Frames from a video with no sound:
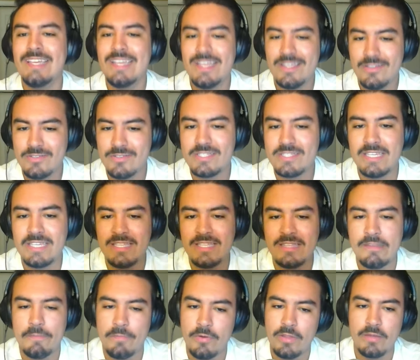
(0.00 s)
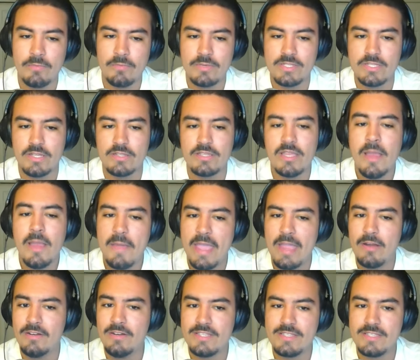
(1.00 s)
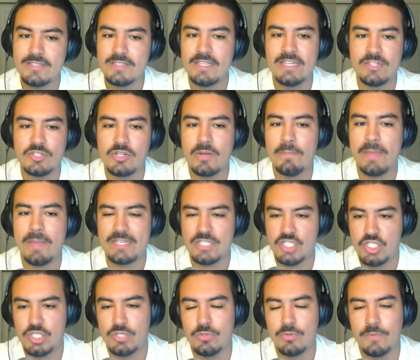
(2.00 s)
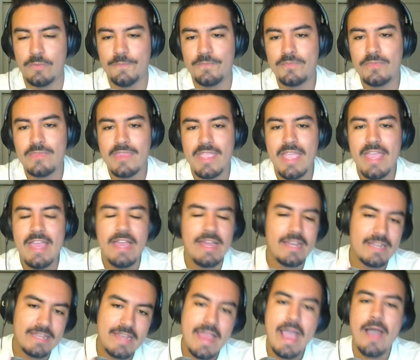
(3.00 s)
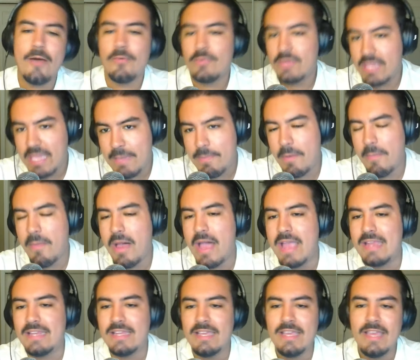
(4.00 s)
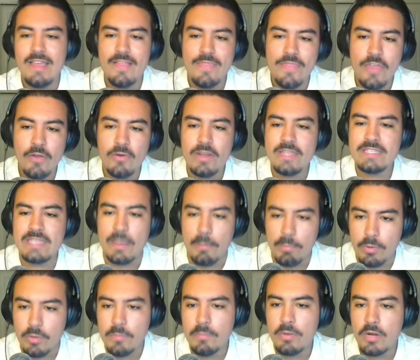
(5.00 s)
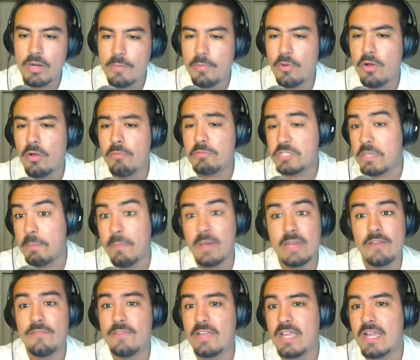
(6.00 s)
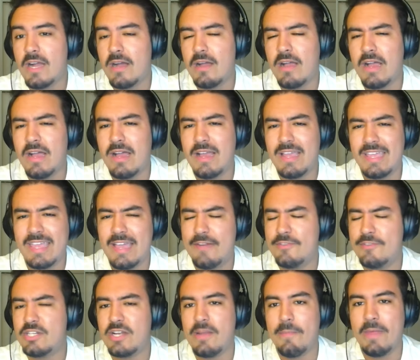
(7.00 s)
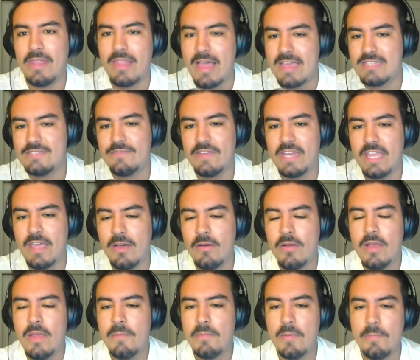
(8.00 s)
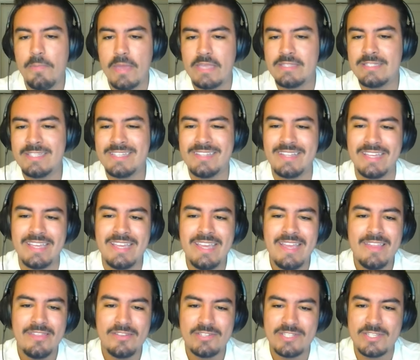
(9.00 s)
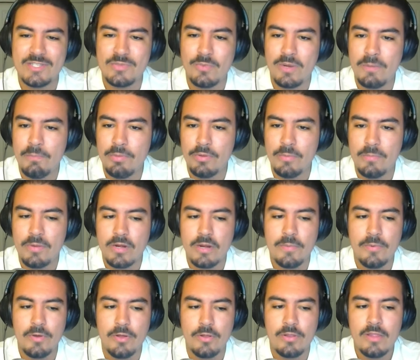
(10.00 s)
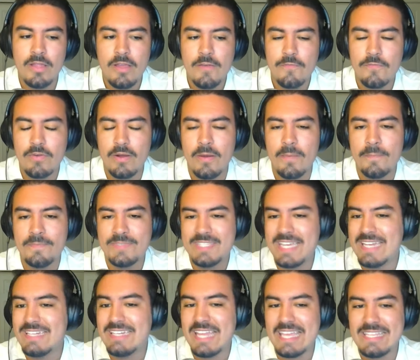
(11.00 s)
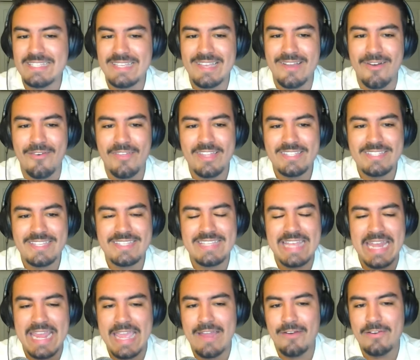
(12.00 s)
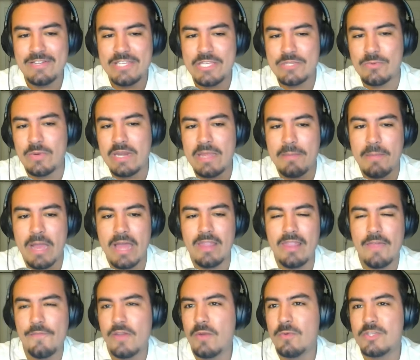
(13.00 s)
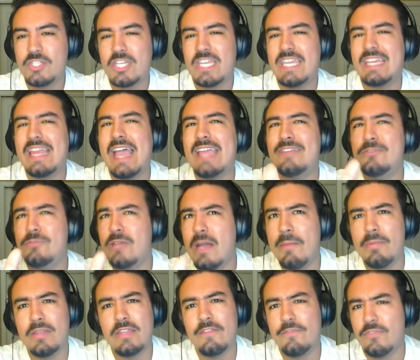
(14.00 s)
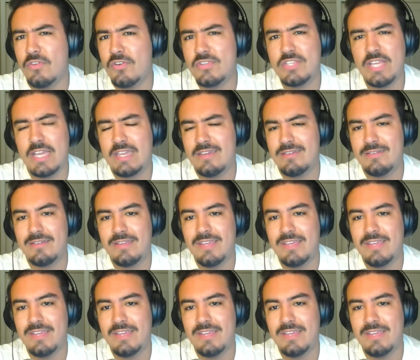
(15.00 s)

You'll see the polling result. Harris is leading Trump by two. Now, keep in mind, there is a Bloomberg poll, which I might have uh, encountered in my last video, but basically, there's this one Bloomberg poll from 10 days ago that says that Harris is winning by 11, which again, I do not believe for a second.